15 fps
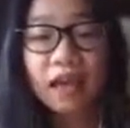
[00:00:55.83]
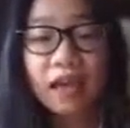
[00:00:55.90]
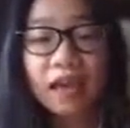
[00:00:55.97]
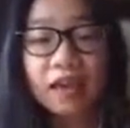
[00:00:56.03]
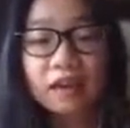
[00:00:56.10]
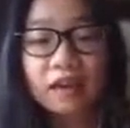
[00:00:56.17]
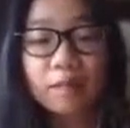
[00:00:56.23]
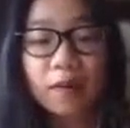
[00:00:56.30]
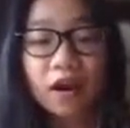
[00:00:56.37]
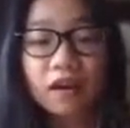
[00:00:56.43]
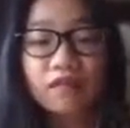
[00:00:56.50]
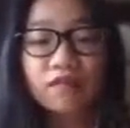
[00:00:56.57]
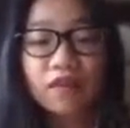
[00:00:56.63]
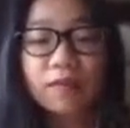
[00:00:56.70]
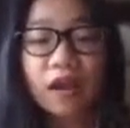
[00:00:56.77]
And
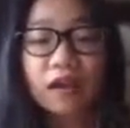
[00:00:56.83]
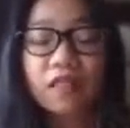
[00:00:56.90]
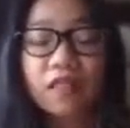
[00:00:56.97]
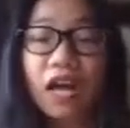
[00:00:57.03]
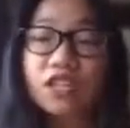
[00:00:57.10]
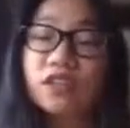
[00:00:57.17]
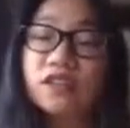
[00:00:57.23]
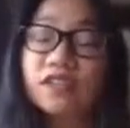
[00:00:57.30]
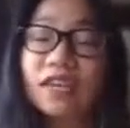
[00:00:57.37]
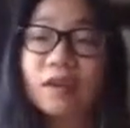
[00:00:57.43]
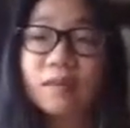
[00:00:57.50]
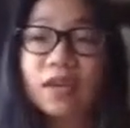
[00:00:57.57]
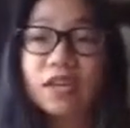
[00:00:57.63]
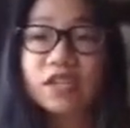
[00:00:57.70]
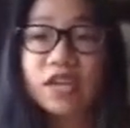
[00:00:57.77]
apart from ecological
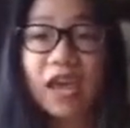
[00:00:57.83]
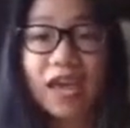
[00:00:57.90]
damage,